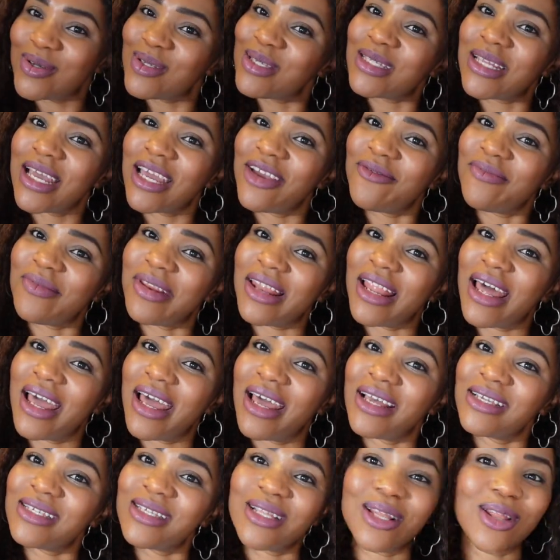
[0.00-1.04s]
Stay
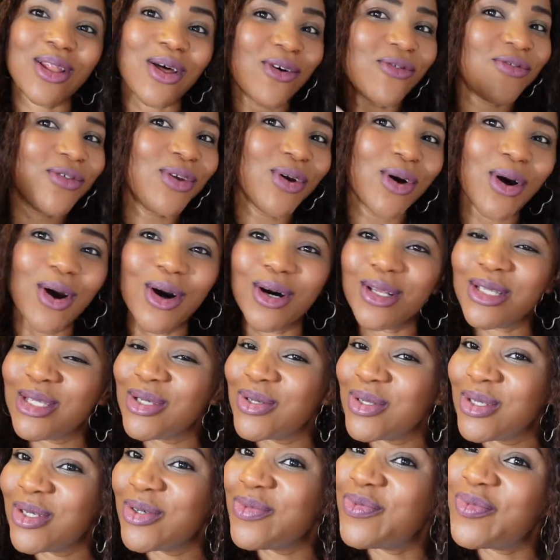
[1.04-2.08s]
blessed, love you all
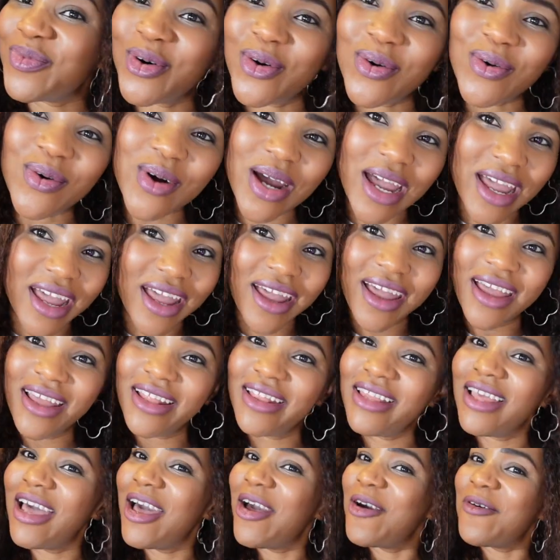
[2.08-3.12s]
to the moon
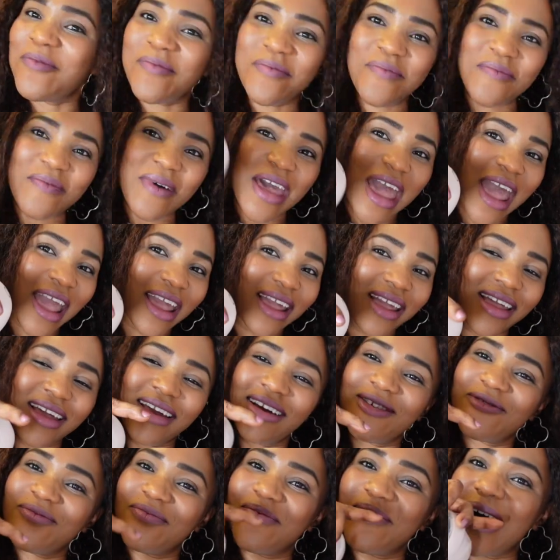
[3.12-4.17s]
and back.
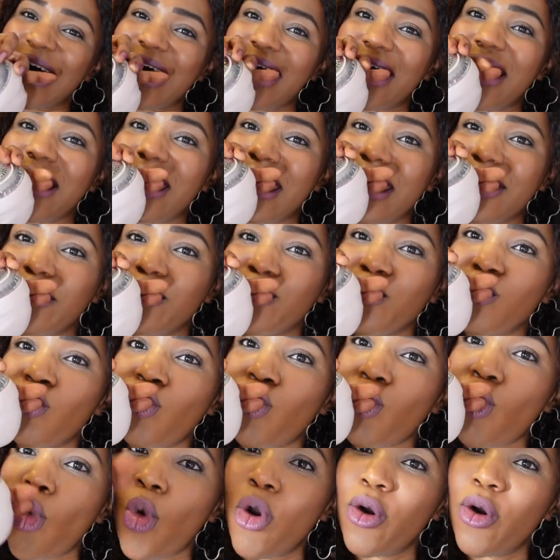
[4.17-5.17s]
Bye.